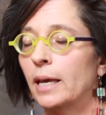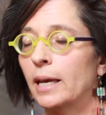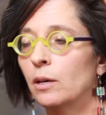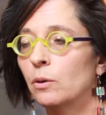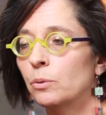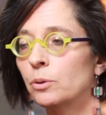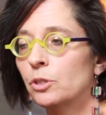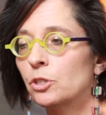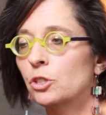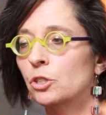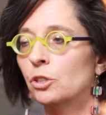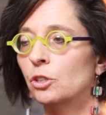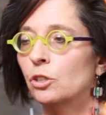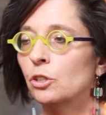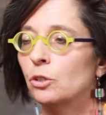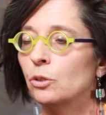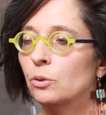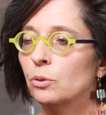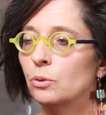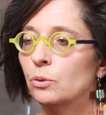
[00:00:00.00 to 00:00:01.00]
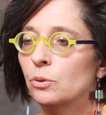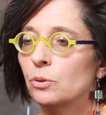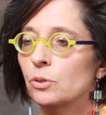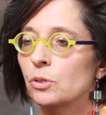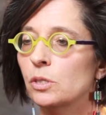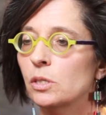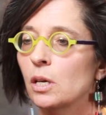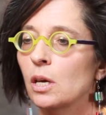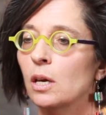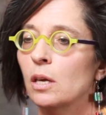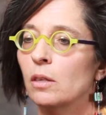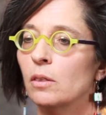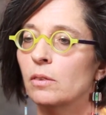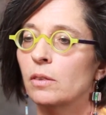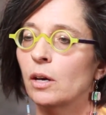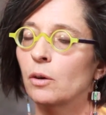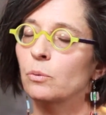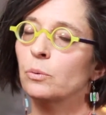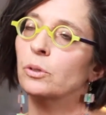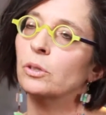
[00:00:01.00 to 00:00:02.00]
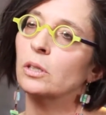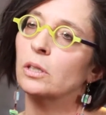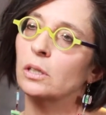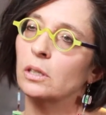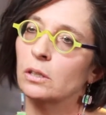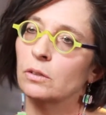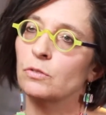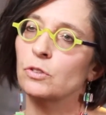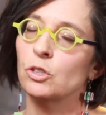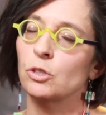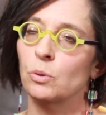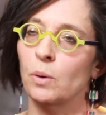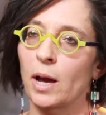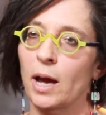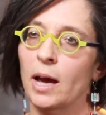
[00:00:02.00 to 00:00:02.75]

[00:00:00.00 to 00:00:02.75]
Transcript: language, and cues that really gives you